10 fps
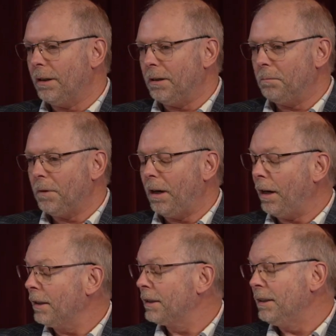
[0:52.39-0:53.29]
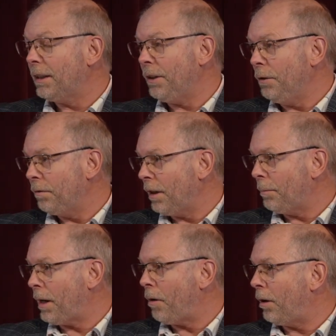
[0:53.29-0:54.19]
Um, I honestly say Newfoundland
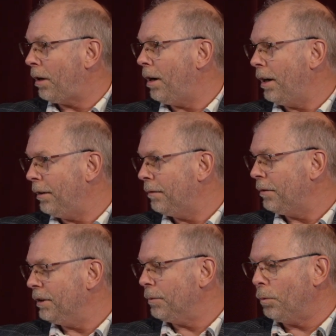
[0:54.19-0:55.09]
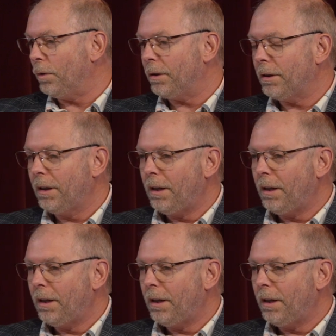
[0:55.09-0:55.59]
Power honored for this award.